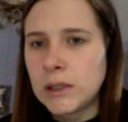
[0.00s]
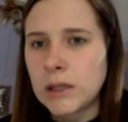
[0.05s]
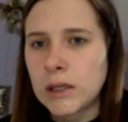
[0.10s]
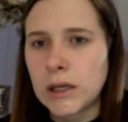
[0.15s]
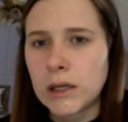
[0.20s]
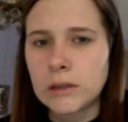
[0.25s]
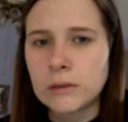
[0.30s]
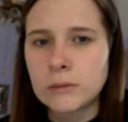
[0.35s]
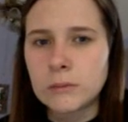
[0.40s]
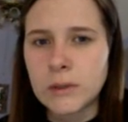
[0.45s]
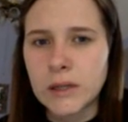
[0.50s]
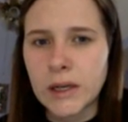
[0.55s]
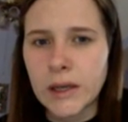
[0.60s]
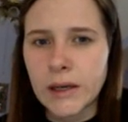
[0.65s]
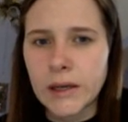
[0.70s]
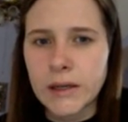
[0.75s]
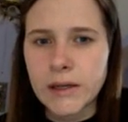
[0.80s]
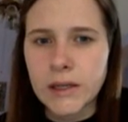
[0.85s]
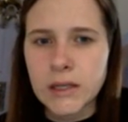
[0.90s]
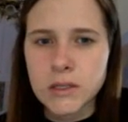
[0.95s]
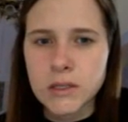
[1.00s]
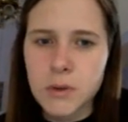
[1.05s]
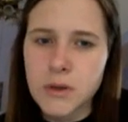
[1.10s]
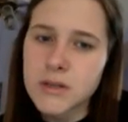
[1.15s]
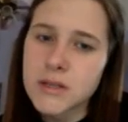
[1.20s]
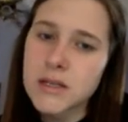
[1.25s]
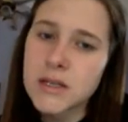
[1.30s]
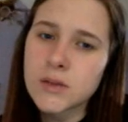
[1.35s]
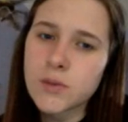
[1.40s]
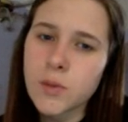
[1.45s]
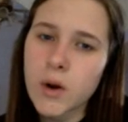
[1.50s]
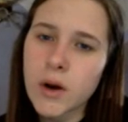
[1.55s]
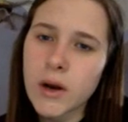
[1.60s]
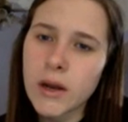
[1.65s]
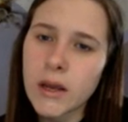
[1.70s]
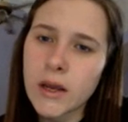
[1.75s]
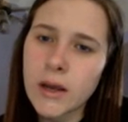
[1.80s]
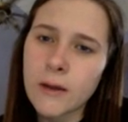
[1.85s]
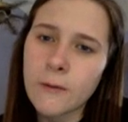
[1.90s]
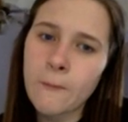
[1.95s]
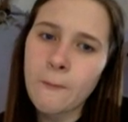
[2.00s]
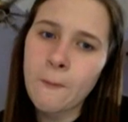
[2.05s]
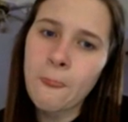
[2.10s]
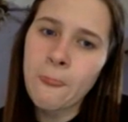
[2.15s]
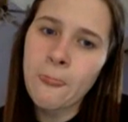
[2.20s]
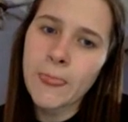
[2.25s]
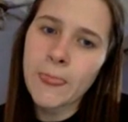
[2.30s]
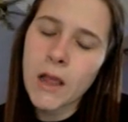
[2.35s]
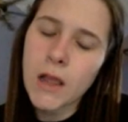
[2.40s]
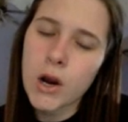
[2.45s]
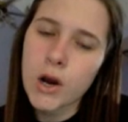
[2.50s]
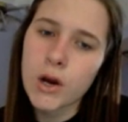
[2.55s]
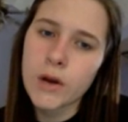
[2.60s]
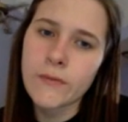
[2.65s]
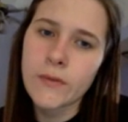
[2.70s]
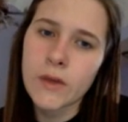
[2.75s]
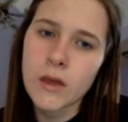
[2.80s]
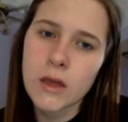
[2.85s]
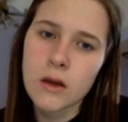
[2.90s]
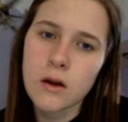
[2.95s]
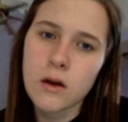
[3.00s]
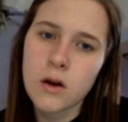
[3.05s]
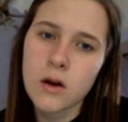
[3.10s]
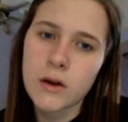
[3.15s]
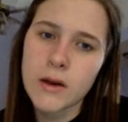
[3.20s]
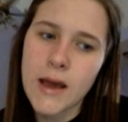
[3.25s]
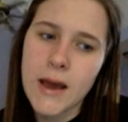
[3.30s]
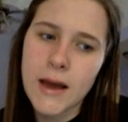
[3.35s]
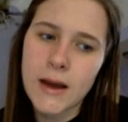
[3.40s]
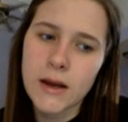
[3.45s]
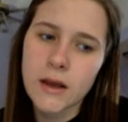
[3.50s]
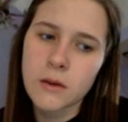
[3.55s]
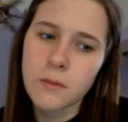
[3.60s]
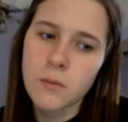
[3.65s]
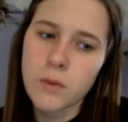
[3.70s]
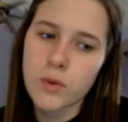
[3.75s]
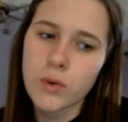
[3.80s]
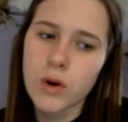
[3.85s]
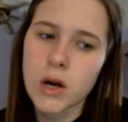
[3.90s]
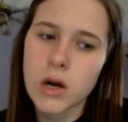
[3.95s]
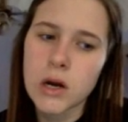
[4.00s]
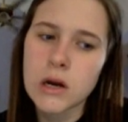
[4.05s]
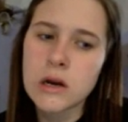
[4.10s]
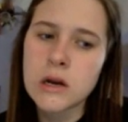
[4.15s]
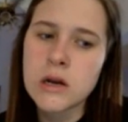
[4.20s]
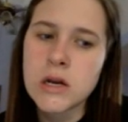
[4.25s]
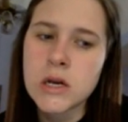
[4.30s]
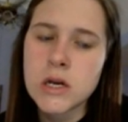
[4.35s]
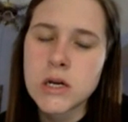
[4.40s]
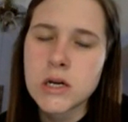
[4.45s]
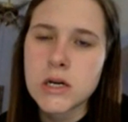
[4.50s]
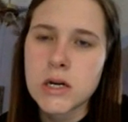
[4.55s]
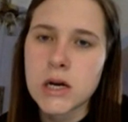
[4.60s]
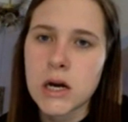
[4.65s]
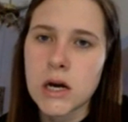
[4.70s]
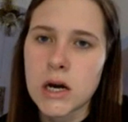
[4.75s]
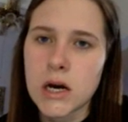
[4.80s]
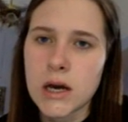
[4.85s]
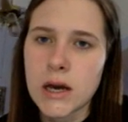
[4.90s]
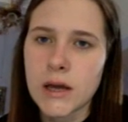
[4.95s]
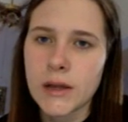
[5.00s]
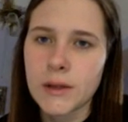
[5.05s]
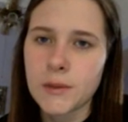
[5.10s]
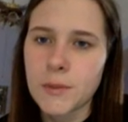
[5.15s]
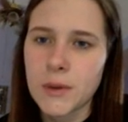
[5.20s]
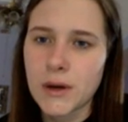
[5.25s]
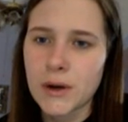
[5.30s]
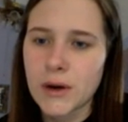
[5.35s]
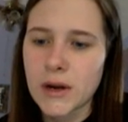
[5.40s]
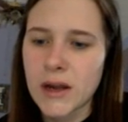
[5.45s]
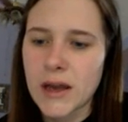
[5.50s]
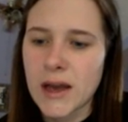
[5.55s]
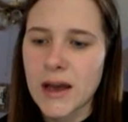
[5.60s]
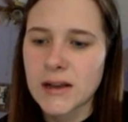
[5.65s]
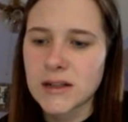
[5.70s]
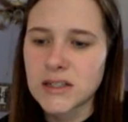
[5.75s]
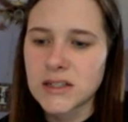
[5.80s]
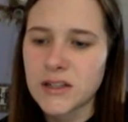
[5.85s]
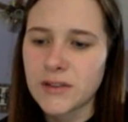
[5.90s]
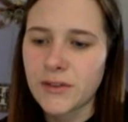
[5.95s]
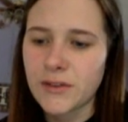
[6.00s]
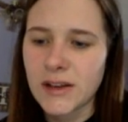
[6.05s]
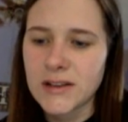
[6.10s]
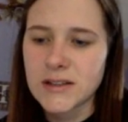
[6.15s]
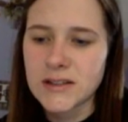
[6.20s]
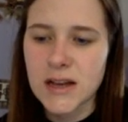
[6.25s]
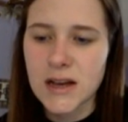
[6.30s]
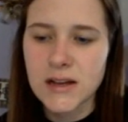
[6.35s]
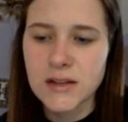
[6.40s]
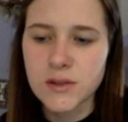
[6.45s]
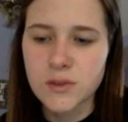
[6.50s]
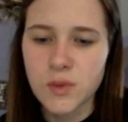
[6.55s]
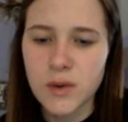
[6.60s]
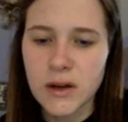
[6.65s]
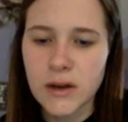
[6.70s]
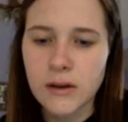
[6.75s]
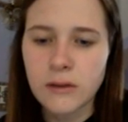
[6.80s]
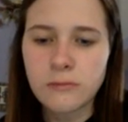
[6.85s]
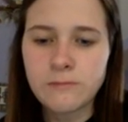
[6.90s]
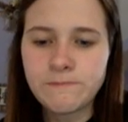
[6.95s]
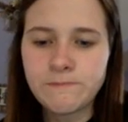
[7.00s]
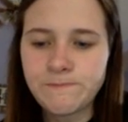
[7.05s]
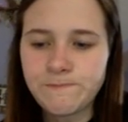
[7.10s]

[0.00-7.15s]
But again, Desmos is working currently on adding more elementary activities as well.